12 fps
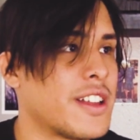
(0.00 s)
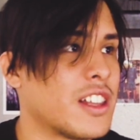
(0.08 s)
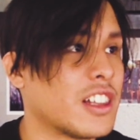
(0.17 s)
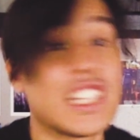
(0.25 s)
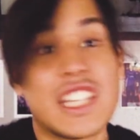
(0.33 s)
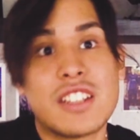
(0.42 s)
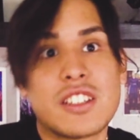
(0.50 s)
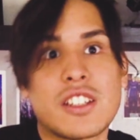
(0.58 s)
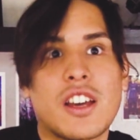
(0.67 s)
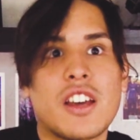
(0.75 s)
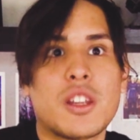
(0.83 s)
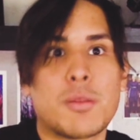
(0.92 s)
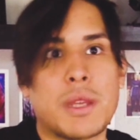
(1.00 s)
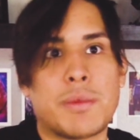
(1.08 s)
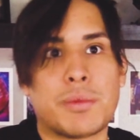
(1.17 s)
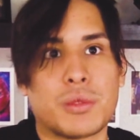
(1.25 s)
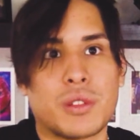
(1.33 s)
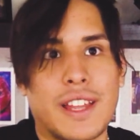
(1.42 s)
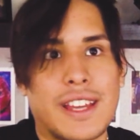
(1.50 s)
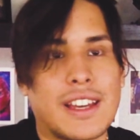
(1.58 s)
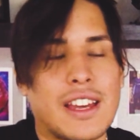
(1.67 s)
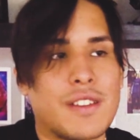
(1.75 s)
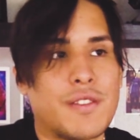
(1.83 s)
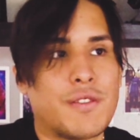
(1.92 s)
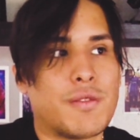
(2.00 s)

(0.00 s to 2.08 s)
lead to other people like kind of